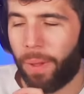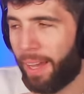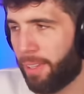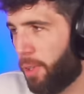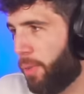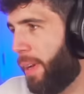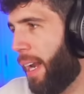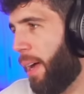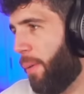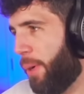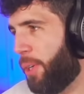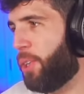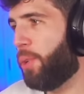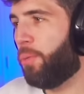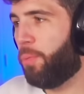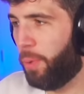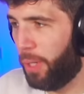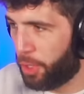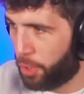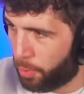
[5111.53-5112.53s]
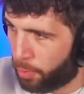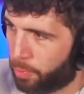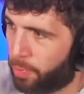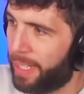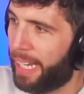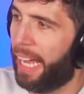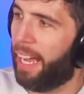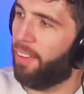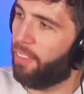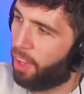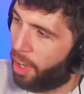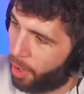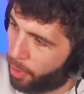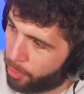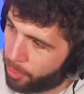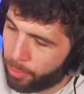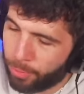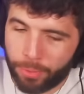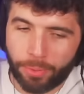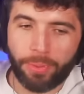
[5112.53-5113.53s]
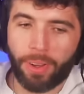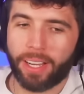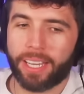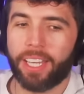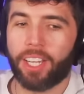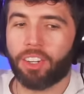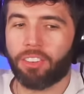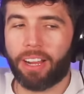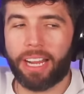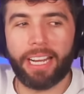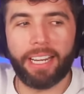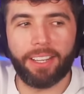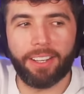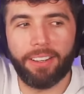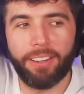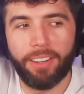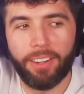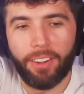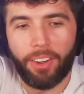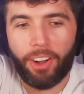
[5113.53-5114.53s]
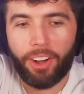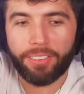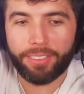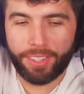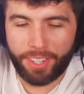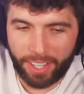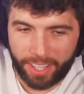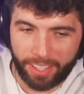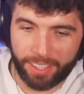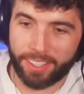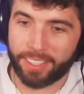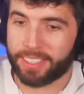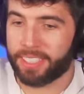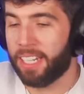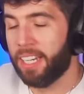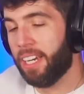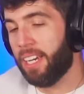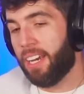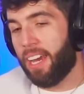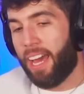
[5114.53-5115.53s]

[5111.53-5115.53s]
We have to fill out. We should fill out the whole fucking gradient of colors.